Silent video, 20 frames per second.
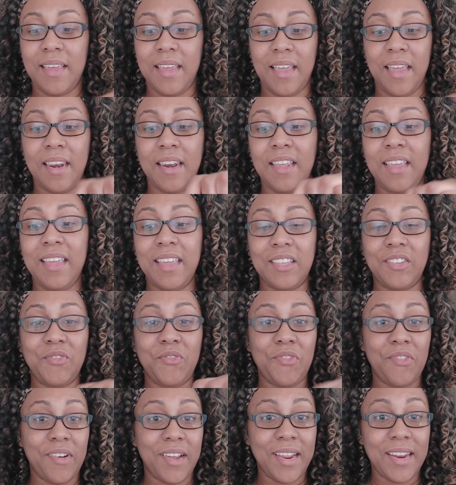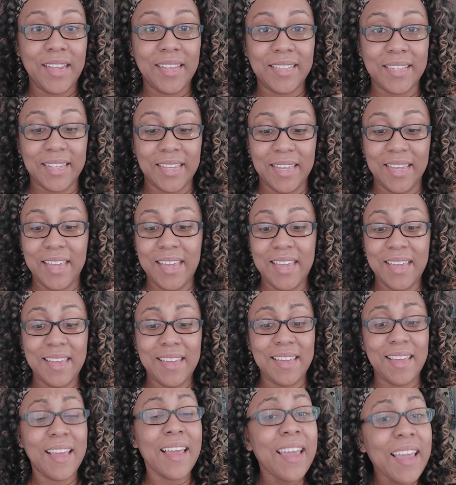and it is ready to
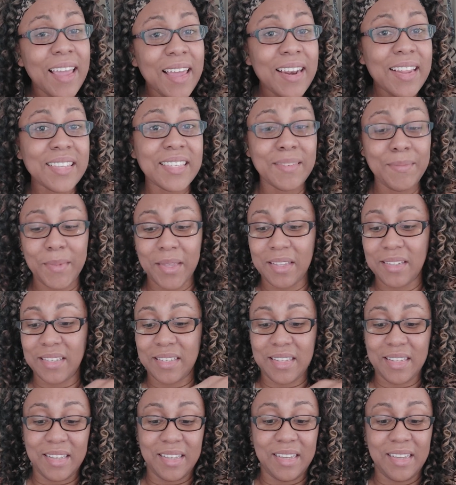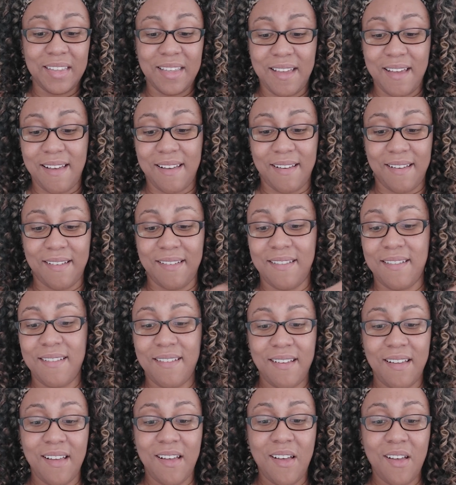eat, and it smells good, y'all.
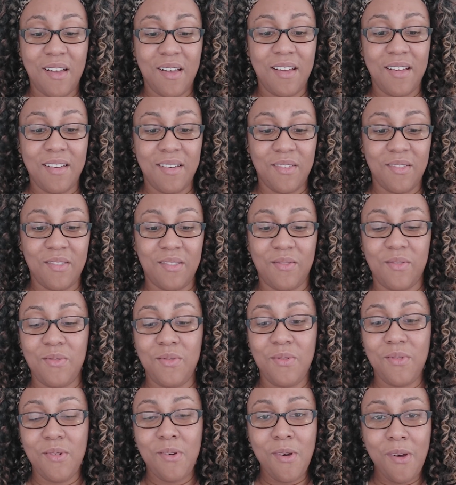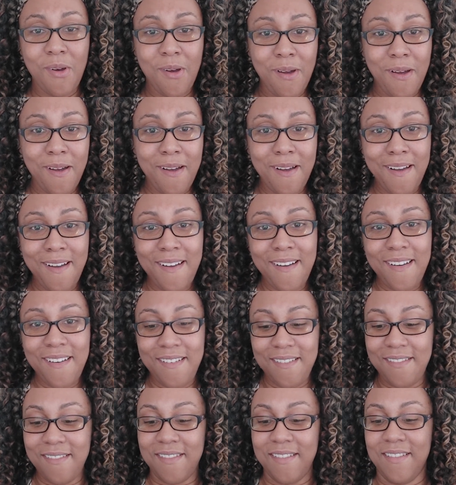
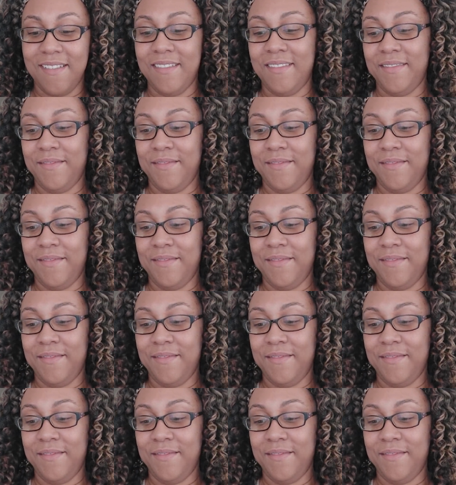Woo!